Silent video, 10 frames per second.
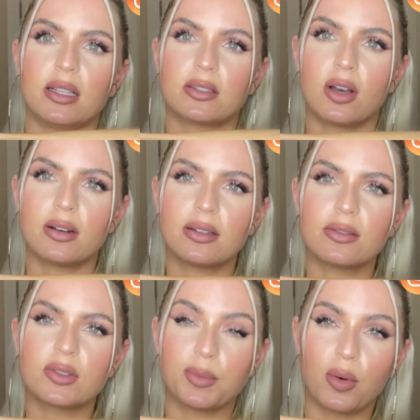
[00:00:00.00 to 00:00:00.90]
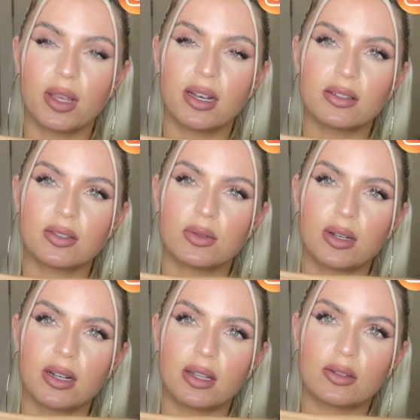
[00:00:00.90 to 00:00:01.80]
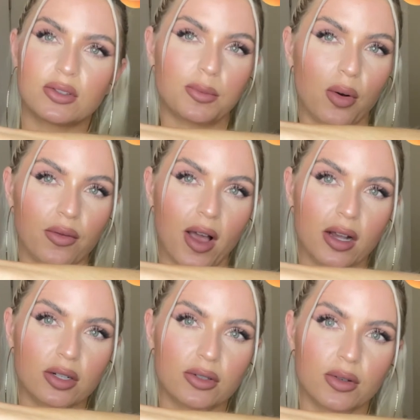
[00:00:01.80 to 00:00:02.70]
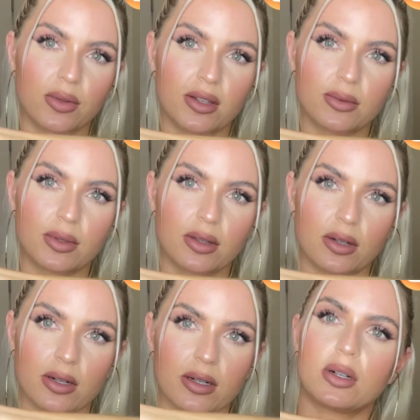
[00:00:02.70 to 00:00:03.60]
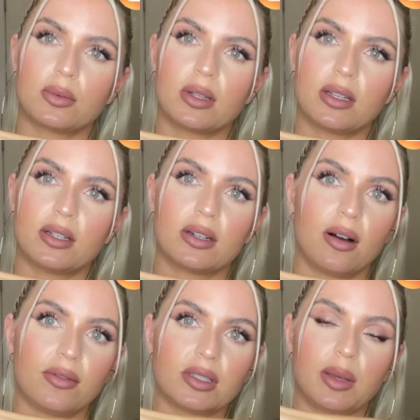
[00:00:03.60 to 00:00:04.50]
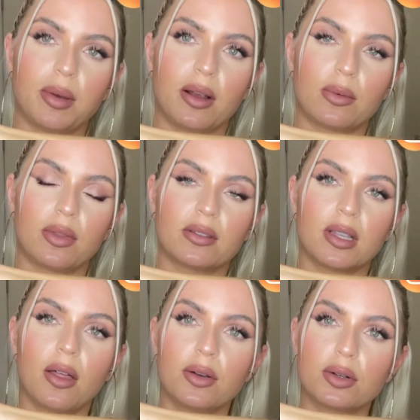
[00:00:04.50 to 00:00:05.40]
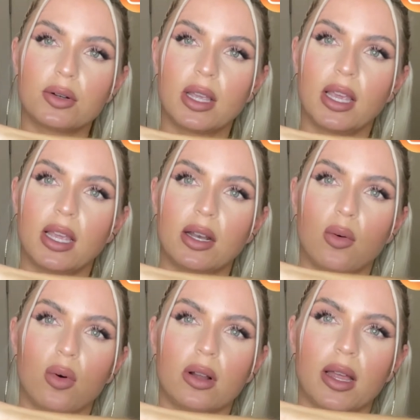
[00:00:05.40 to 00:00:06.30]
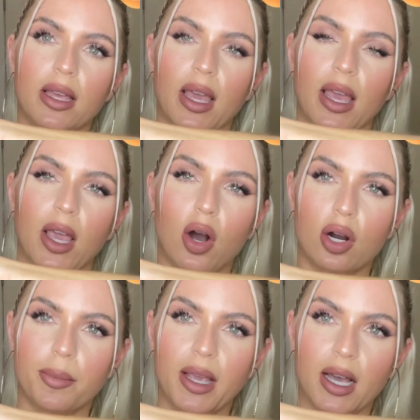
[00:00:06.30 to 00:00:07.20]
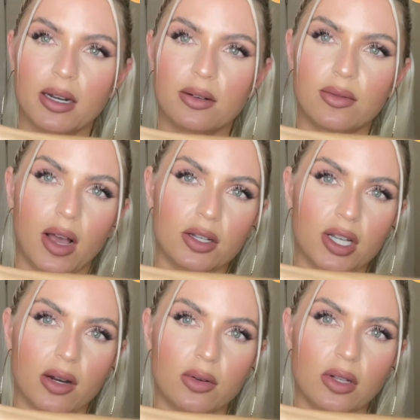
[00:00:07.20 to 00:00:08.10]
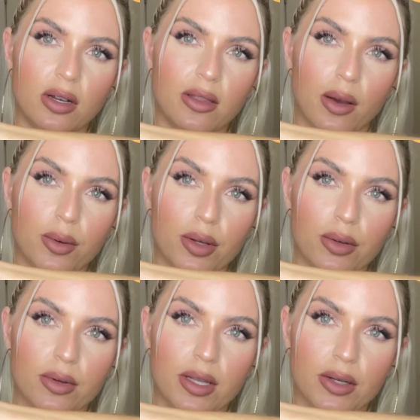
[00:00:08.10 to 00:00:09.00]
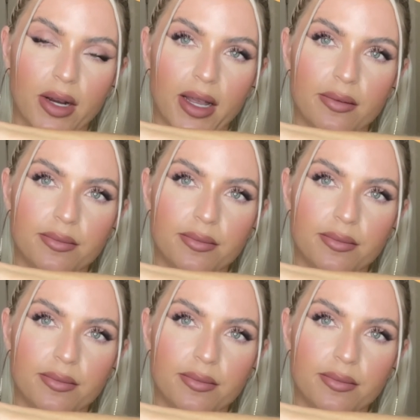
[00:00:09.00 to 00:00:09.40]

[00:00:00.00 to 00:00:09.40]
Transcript: got a little smokiness to it, a little smoke factor. So this would look really good, obviously paired with this other green or like a army kind of eyeshadow look. That would look really great.